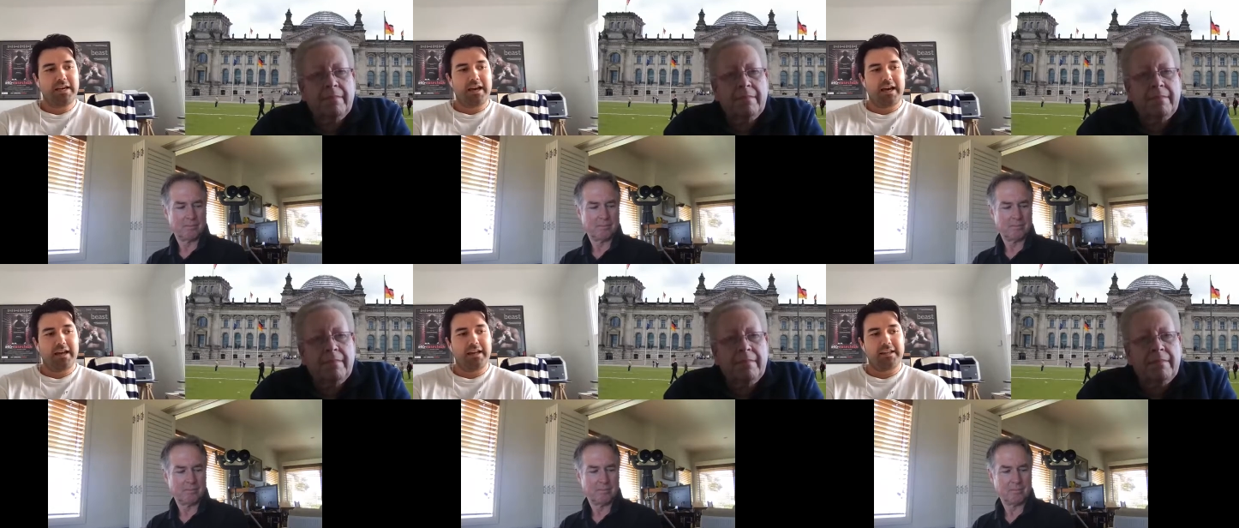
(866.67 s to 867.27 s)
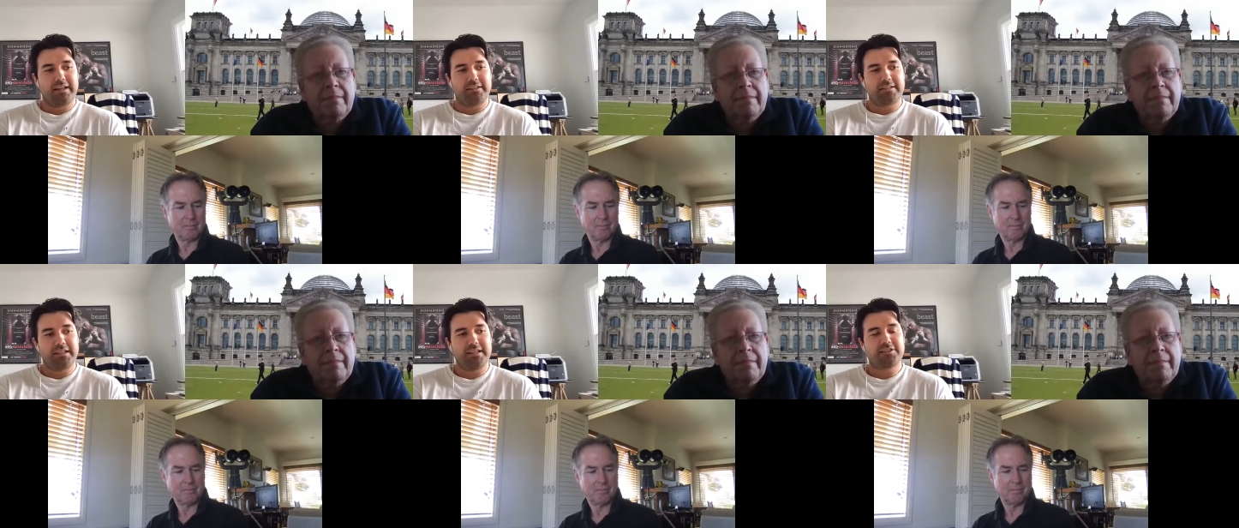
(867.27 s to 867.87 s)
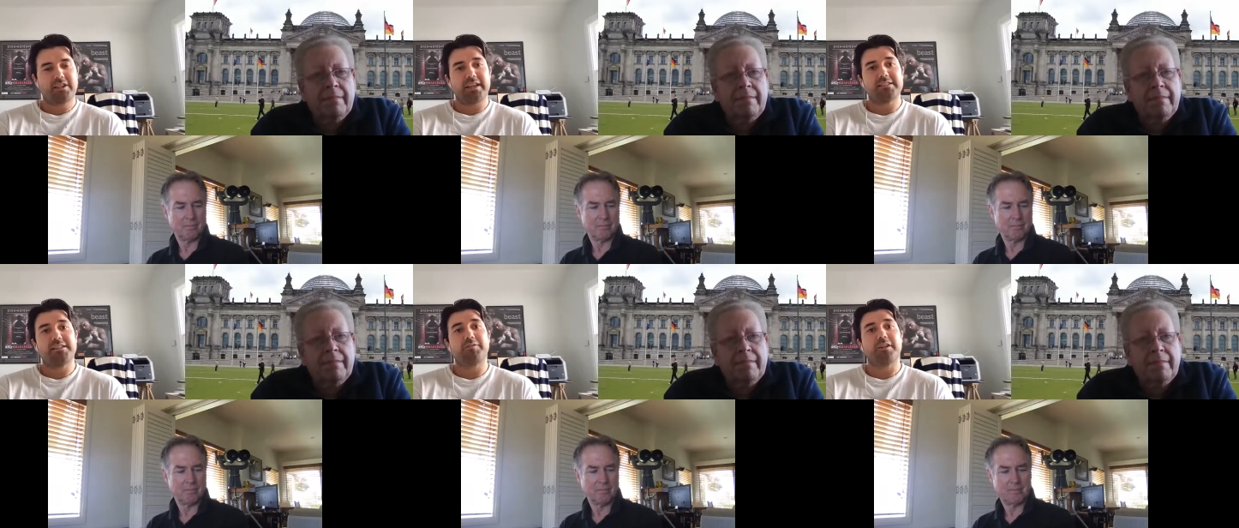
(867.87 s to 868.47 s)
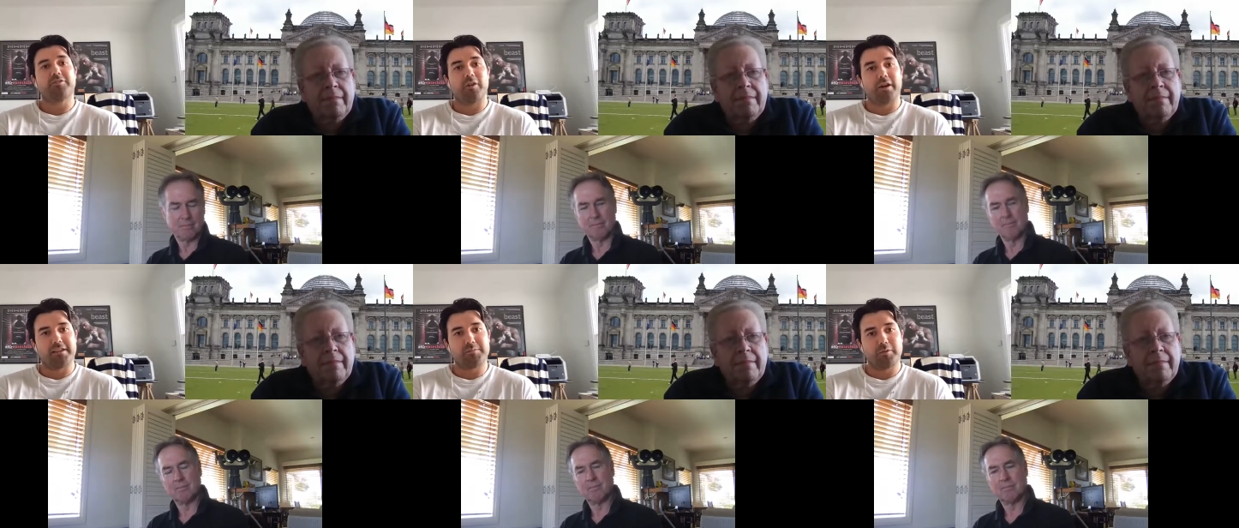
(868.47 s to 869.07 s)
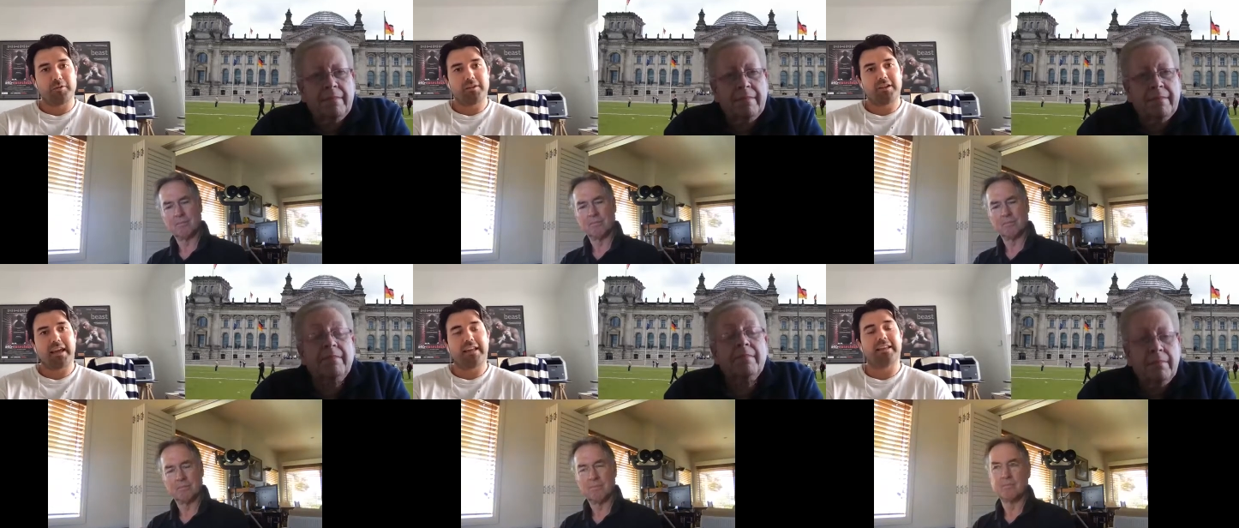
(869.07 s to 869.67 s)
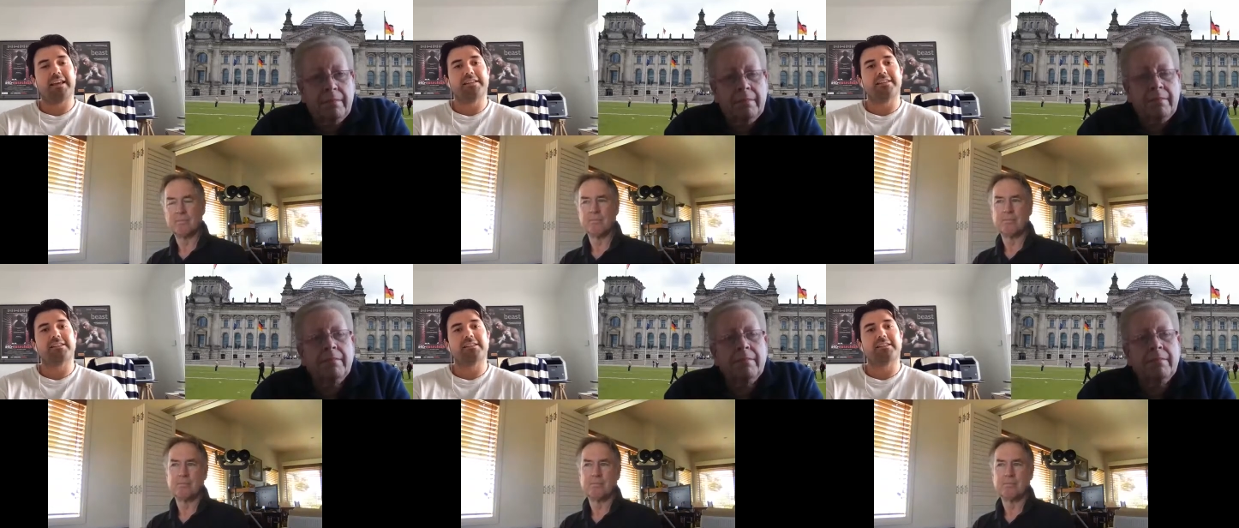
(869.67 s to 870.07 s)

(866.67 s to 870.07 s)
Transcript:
Speaker 1: Uh, Tinashe is living in Johannesburg and has